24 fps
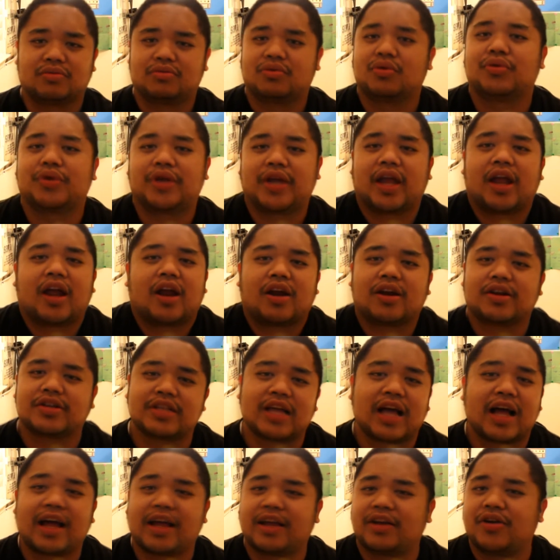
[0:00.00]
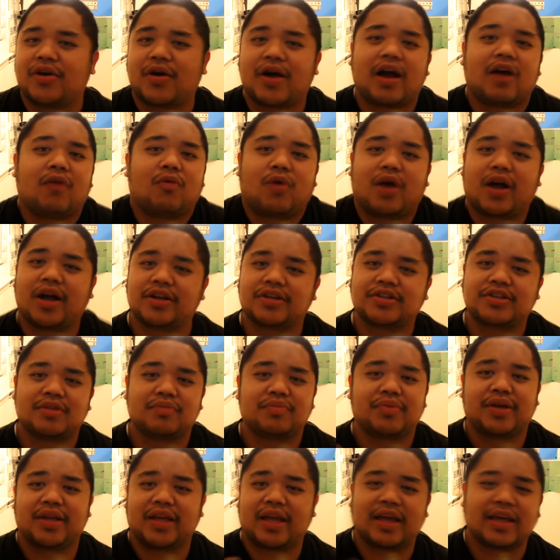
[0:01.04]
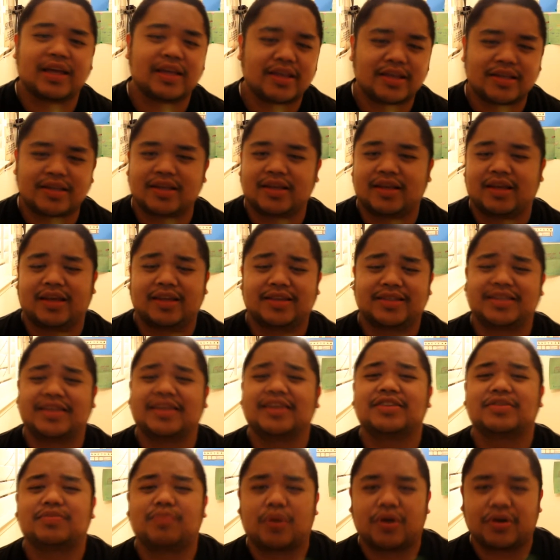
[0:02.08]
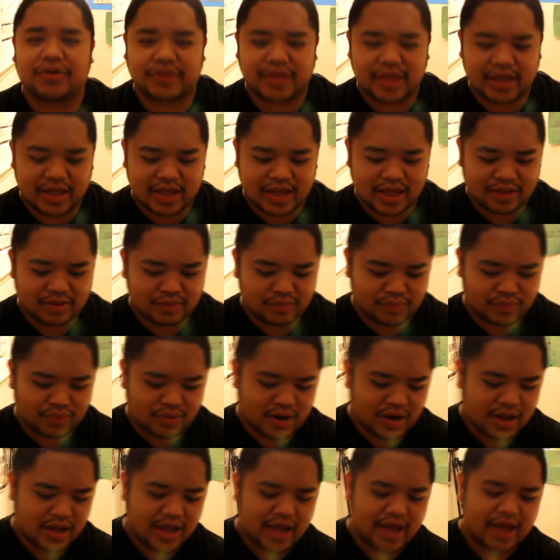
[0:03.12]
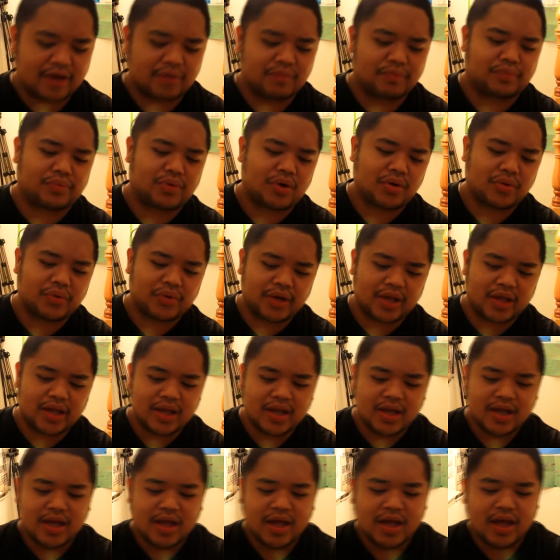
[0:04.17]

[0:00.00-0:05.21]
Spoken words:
Who cares? I know I watch it, but yeah, it's his birthday and Adam Brody.